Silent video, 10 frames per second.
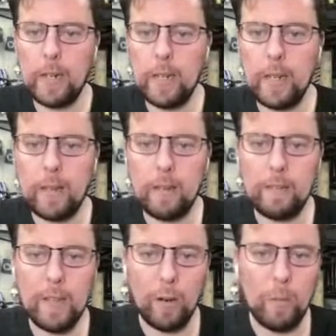yeah,
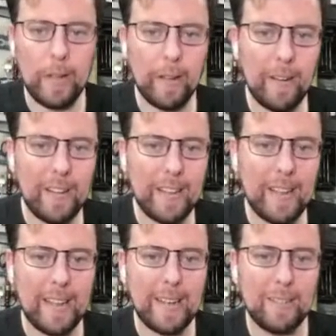we all like
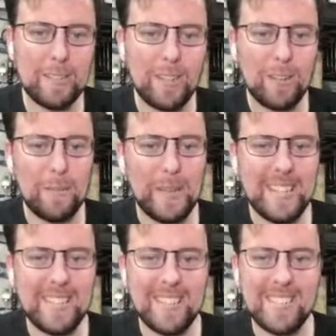hanging out and talking
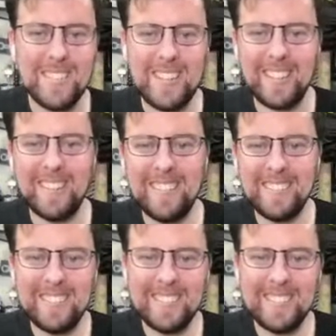minis on a Sunday, huh?